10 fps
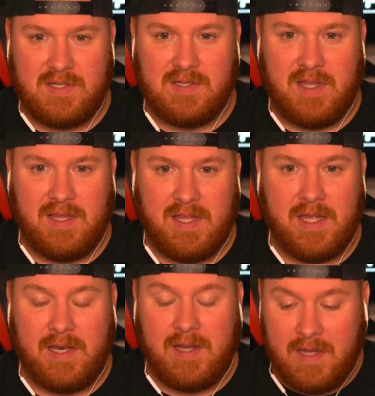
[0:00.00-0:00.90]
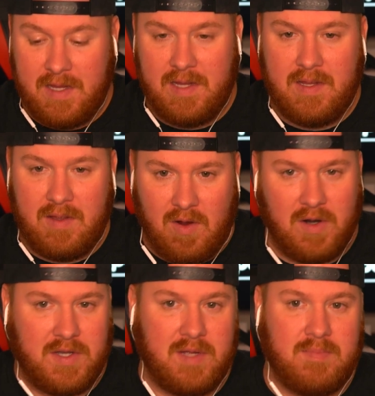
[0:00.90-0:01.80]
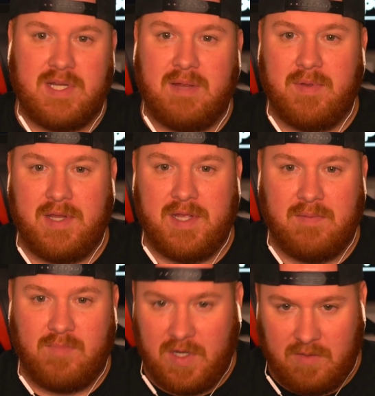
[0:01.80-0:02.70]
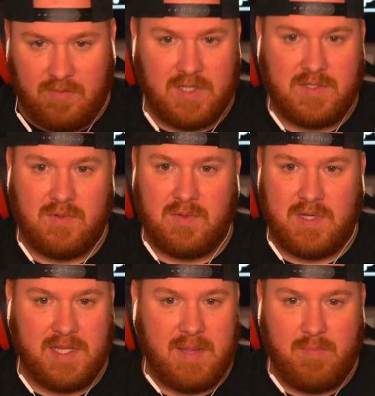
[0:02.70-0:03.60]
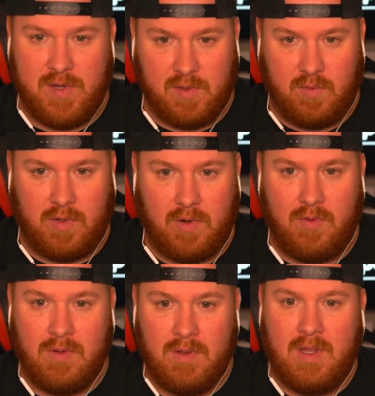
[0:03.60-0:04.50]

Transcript: And then R-Dub stepping in, Braylon Russell getting that bigger role.